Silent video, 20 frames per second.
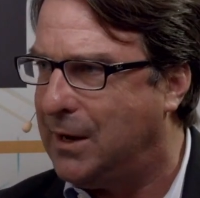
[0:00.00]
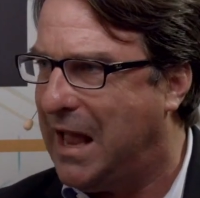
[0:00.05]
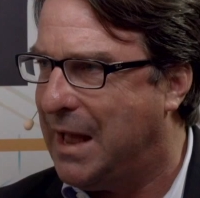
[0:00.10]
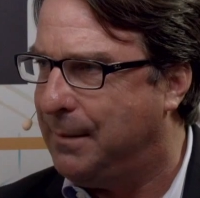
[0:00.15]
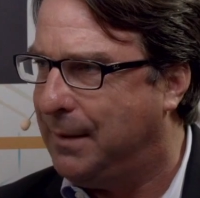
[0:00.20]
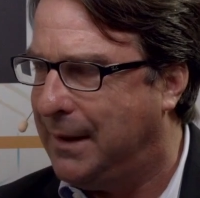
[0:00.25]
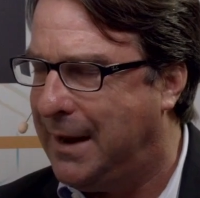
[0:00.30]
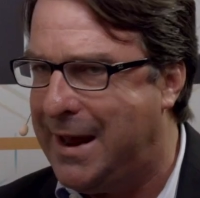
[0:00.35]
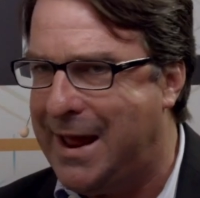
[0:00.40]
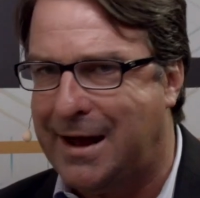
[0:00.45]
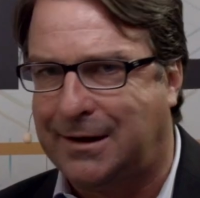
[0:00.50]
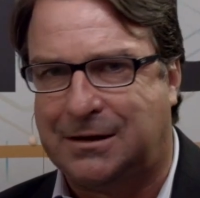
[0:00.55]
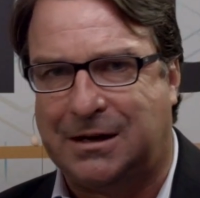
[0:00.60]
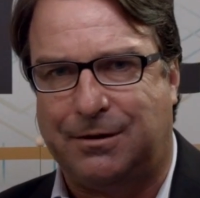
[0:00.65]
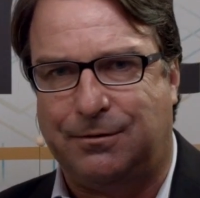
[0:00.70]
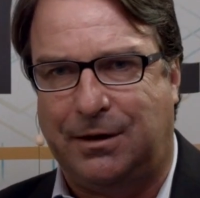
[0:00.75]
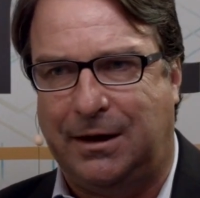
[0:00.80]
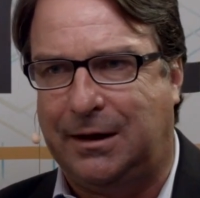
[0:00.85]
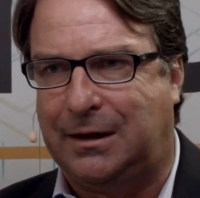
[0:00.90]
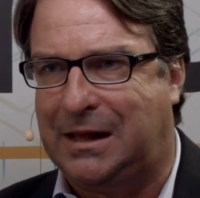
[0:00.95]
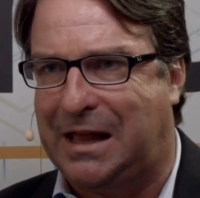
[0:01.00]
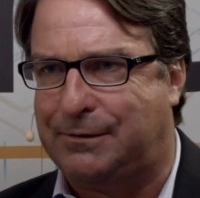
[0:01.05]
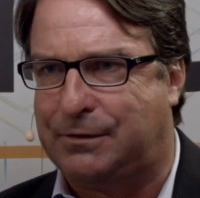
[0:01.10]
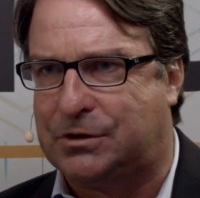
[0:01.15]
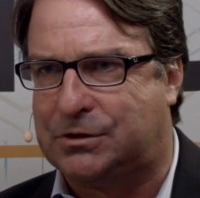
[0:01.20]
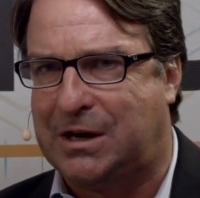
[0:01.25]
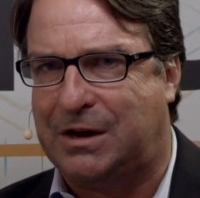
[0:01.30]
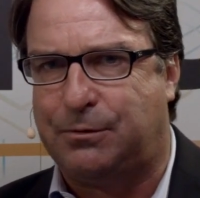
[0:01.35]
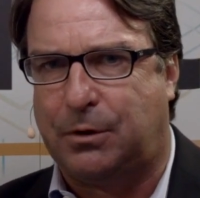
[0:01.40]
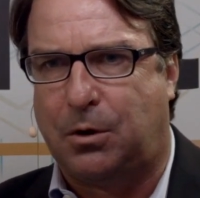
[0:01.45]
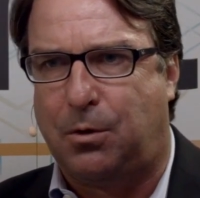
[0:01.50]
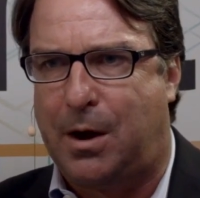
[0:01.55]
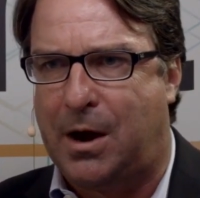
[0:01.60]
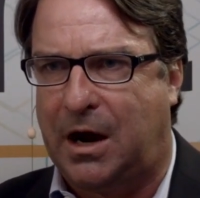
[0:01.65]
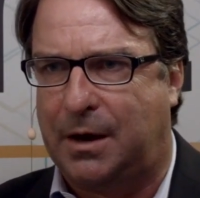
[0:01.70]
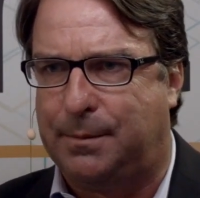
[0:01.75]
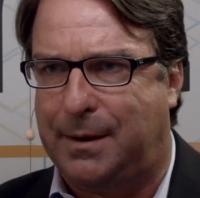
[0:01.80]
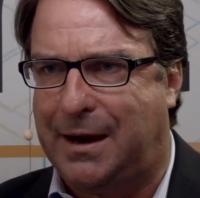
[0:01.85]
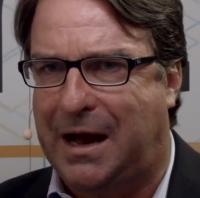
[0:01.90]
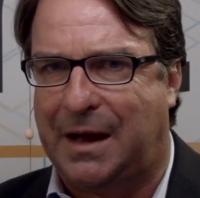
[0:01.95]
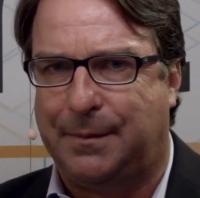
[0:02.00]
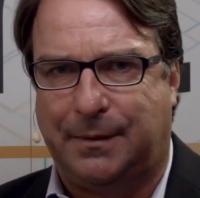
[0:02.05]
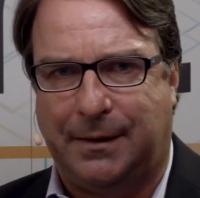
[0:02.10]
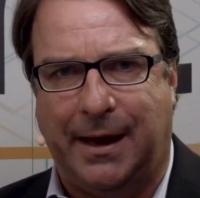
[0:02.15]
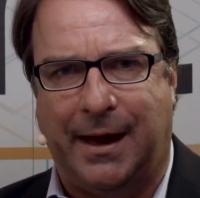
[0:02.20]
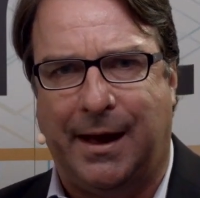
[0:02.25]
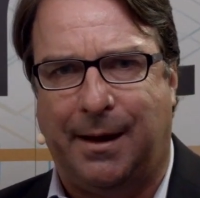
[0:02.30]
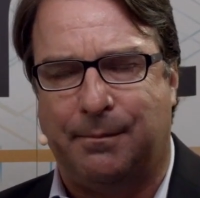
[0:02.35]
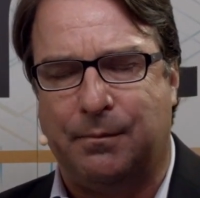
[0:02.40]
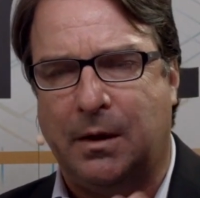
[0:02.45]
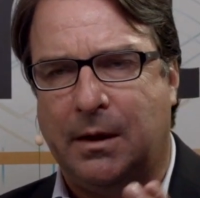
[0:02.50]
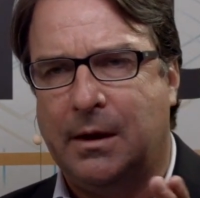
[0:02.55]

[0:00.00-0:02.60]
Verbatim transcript: M&A activity, CleverSafe acquired by IBM.